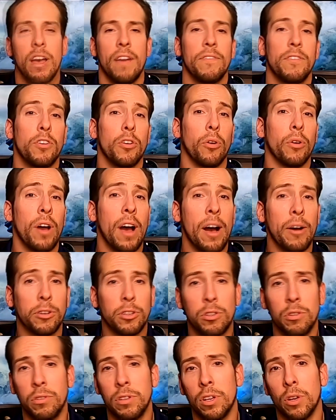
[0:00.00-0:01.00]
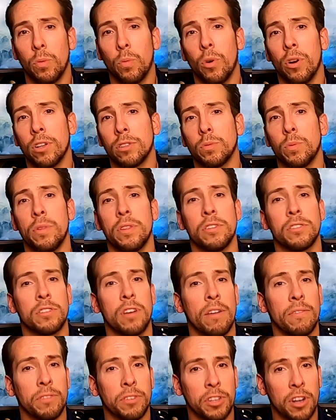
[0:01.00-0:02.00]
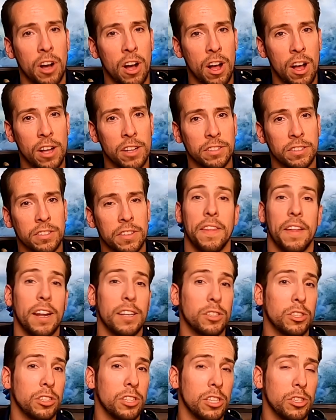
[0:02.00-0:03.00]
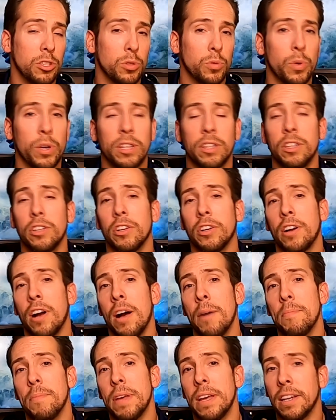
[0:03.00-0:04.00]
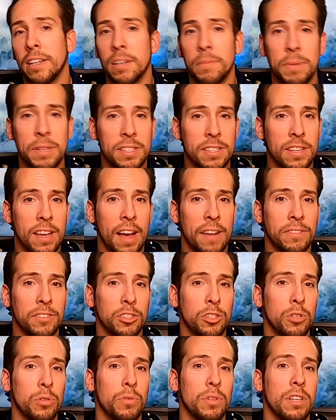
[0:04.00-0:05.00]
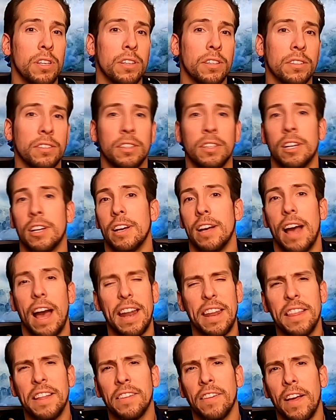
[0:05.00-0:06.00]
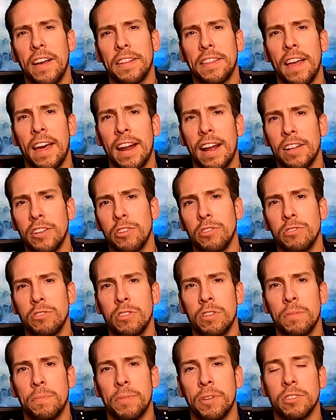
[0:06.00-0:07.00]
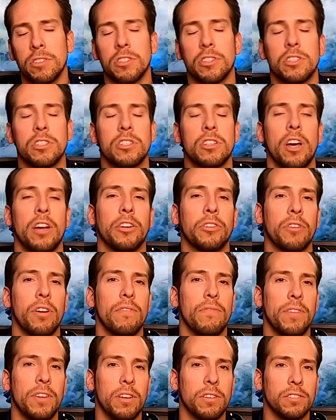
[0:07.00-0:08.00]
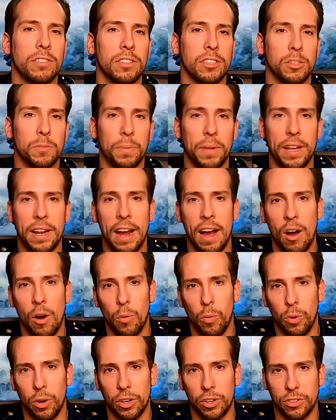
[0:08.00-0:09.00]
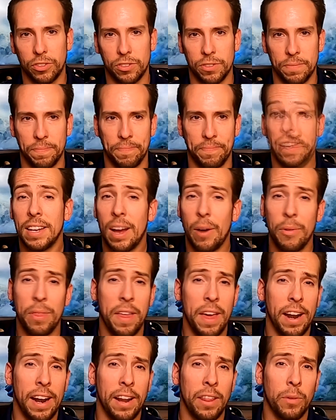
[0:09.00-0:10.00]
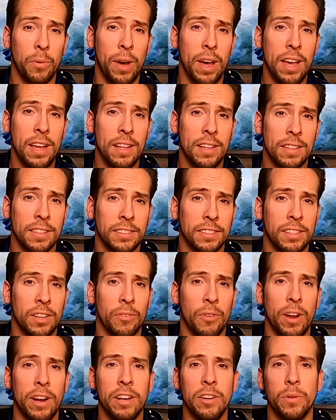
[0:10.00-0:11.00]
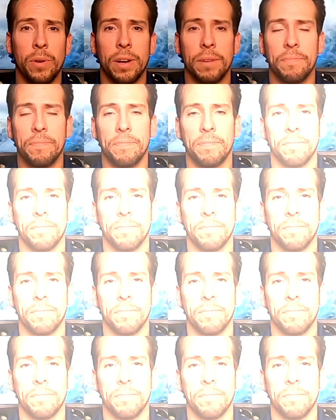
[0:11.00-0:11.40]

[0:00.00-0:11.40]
If you don't know how Qyld works with its covered calls, then I suggest you quickly look up income ETFs, Qyld, anything like that on YouTube. There's a ton of great videos that explain how it works. Now, with that out of the way, let's get right into it.